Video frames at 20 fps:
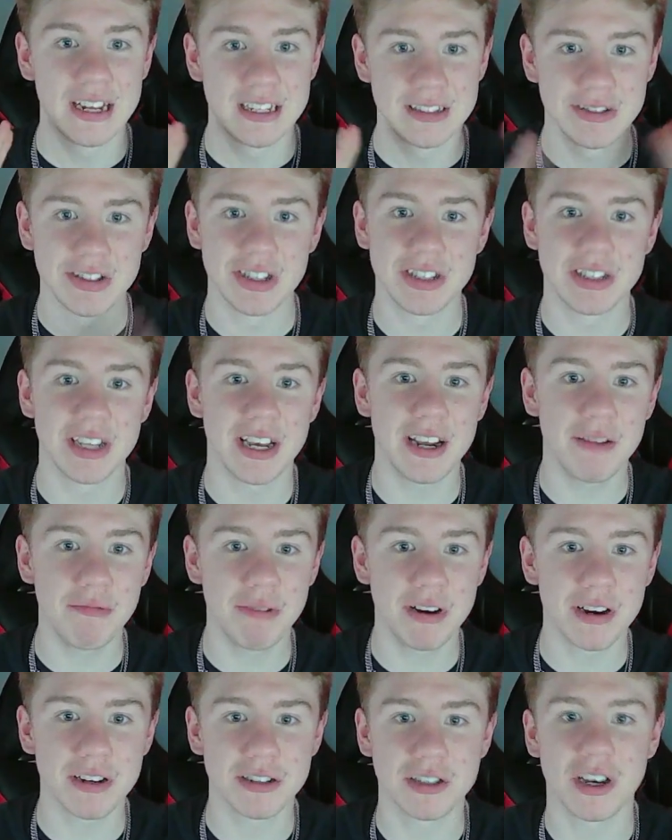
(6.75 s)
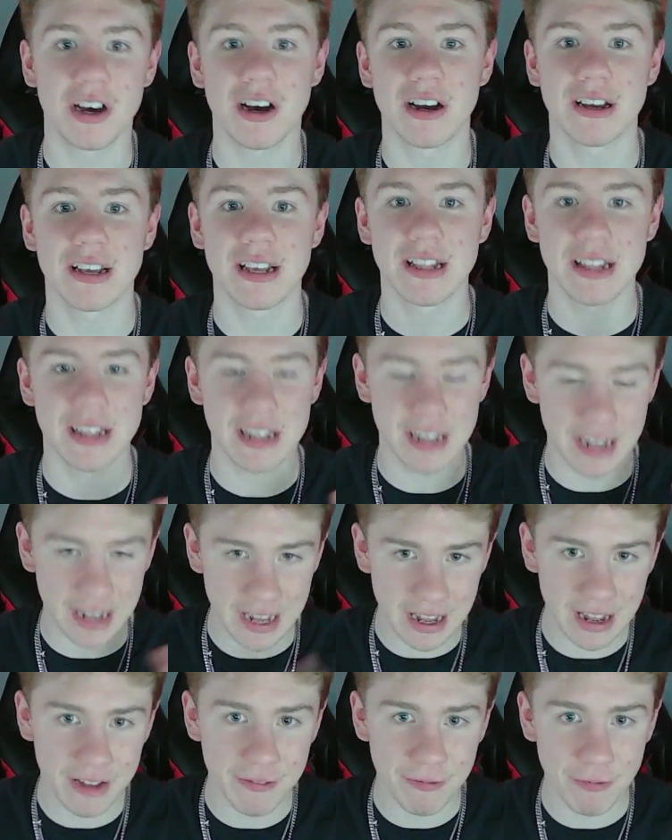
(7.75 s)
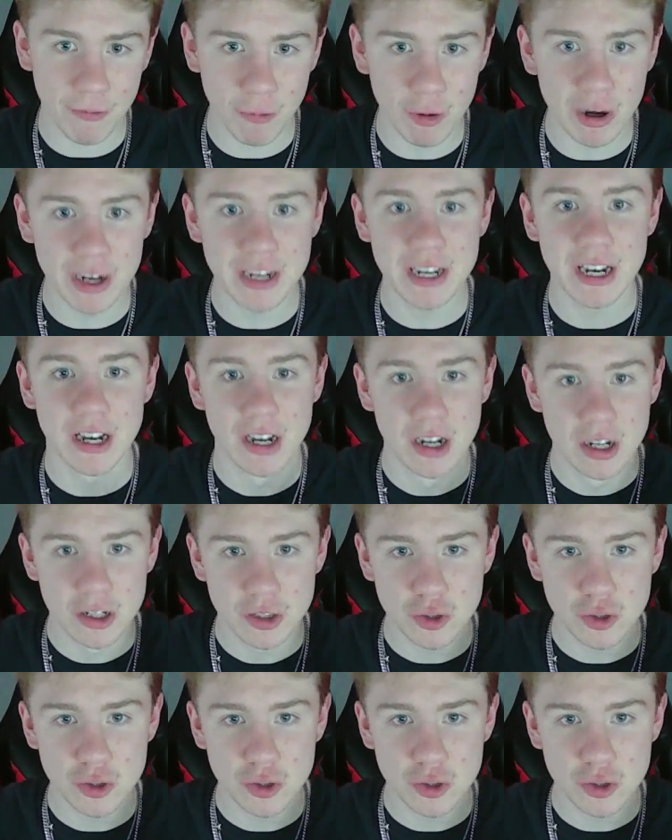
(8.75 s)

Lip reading: Today we are talking the F1